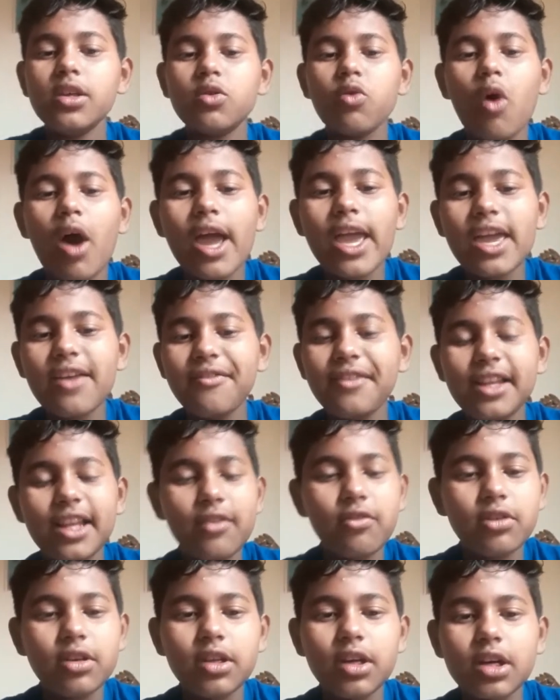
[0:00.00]
So I am
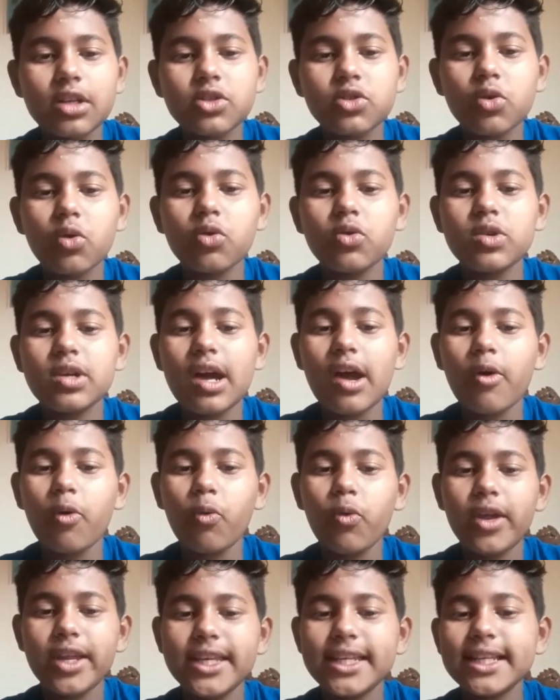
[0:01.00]
11 years old. I
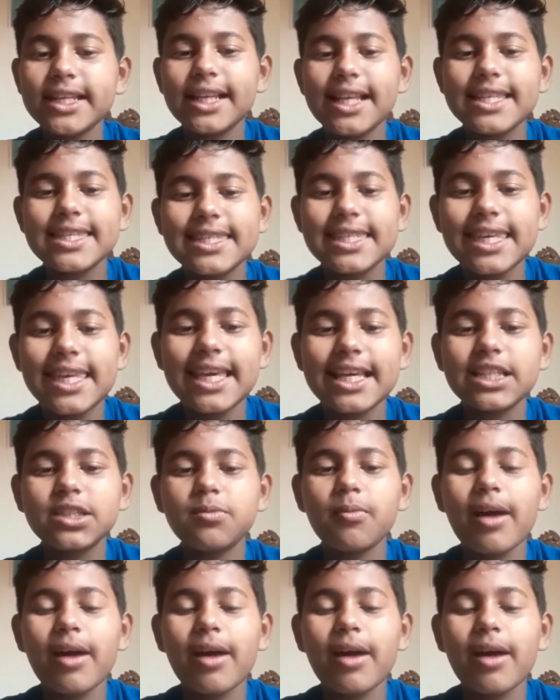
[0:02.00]
read in class 6.